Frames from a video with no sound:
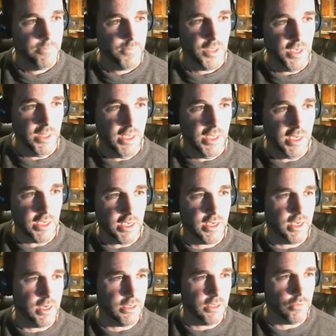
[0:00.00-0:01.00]
And then it
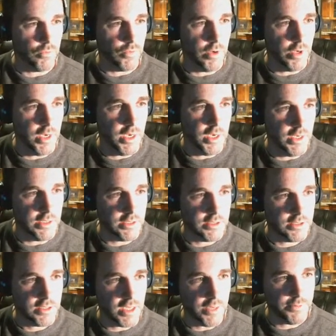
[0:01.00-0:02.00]
kind of uh,
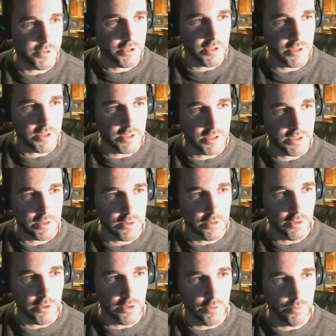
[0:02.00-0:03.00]
stops this
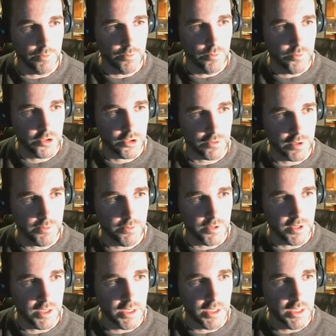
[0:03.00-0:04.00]
little script
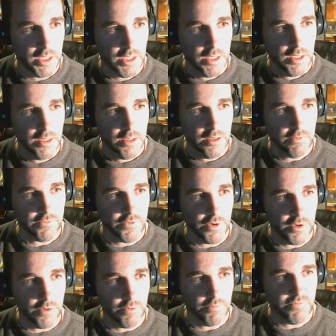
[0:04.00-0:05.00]
thing
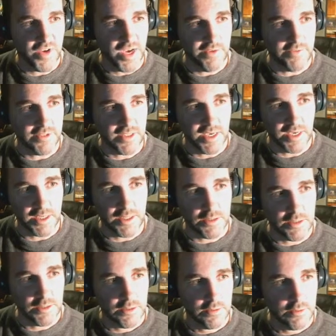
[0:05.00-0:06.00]
for five
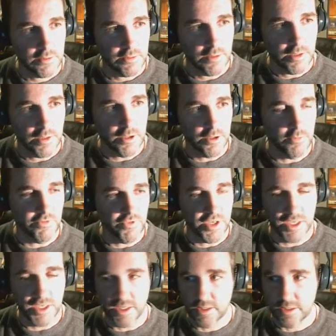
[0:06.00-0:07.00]
seconds um, if you
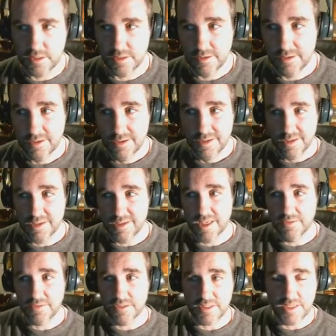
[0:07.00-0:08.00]
need it. It
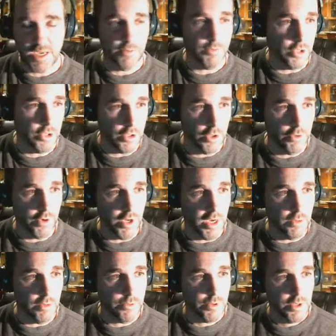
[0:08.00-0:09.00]
gives it time to load
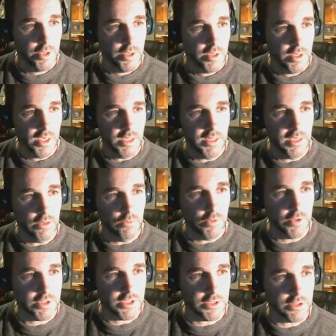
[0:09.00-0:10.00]
up. And then
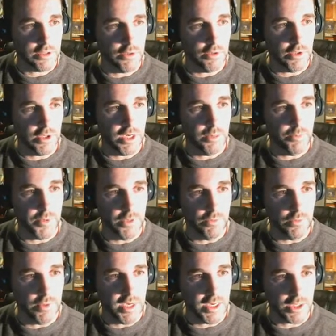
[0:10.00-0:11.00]
once it's loaded up, it
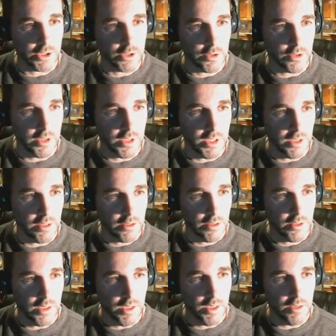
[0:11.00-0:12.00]
will actually
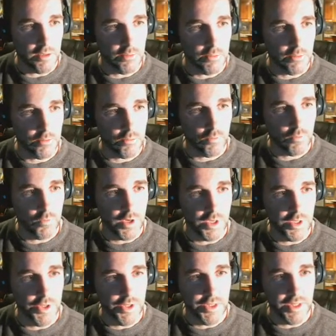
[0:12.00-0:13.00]
uh,
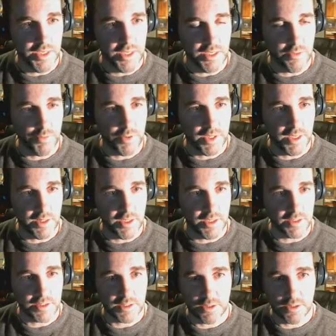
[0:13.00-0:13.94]
run the playlist.